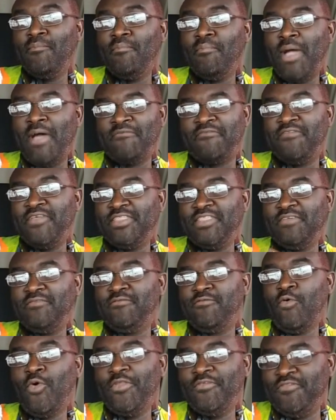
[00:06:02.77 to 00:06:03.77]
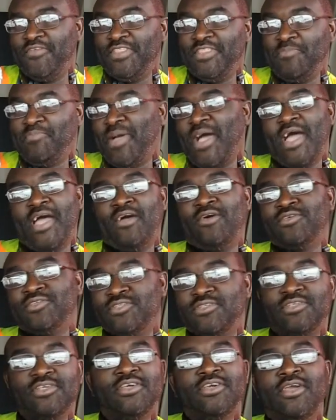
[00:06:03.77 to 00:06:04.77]
About 50
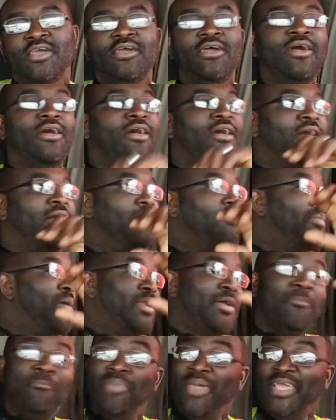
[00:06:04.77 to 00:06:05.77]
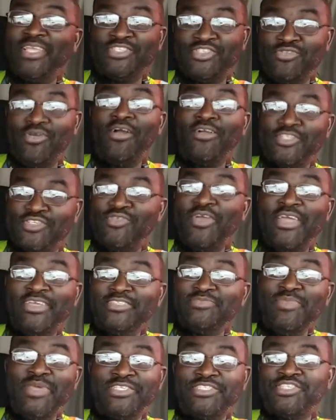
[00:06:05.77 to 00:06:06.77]
pounds. But a big truck
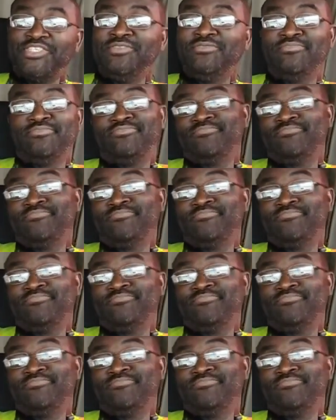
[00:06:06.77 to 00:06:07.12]
transmission,